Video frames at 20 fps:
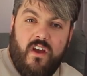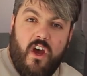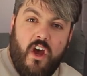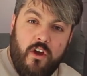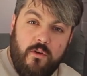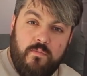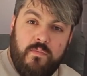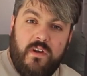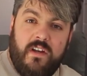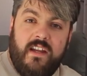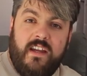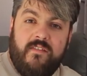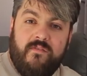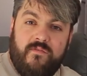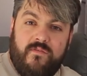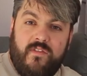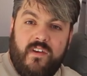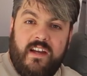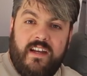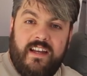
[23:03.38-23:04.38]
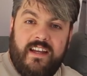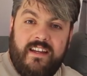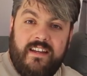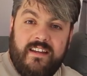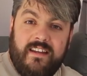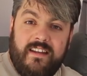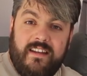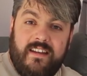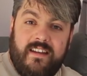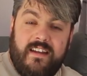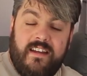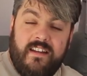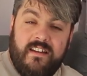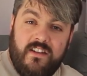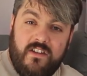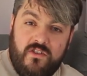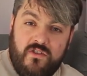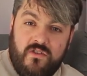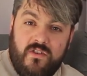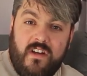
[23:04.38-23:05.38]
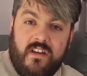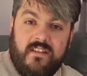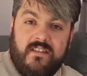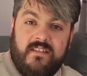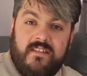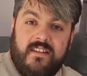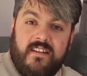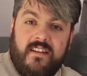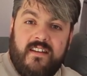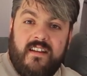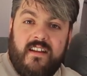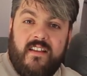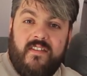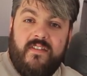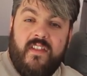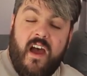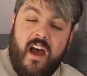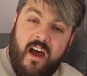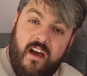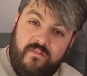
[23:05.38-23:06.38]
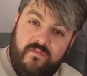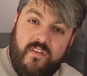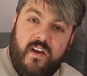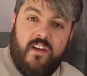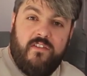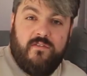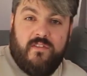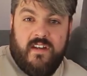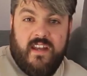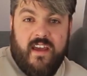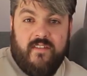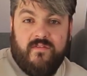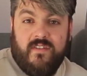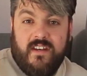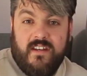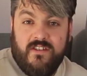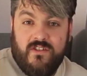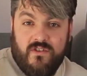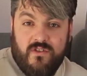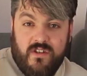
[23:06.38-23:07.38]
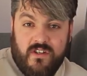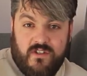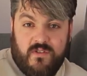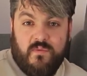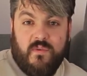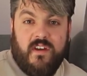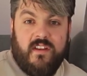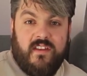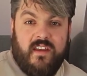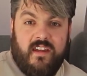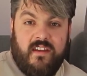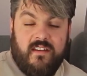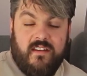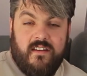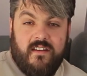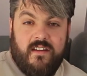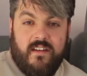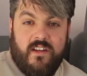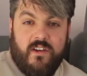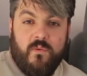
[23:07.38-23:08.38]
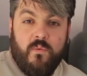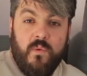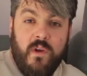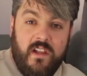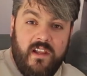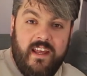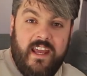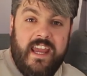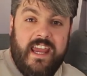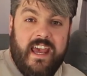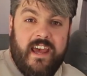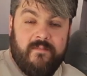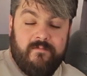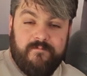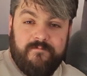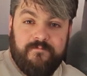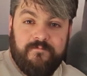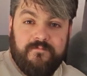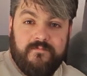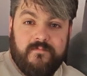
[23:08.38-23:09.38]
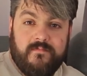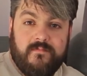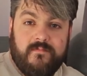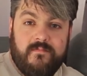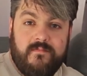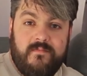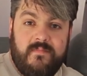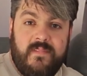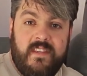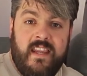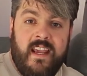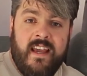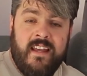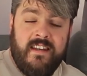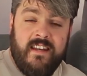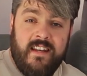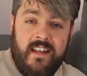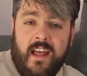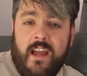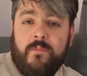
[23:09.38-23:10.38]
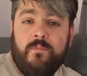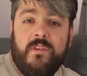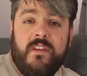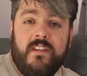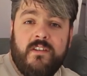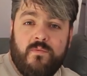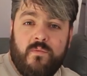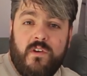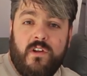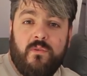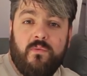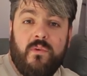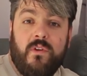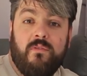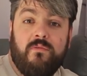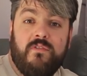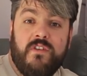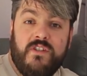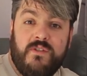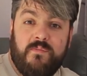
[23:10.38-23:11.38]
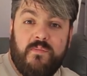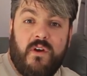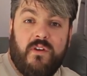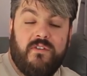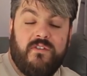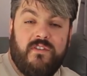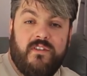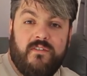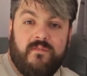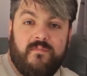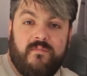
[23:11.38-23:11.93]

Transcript: openly and freely in the trust that our Father in heaven is trustworthy, will hear, and in line with his will will respond.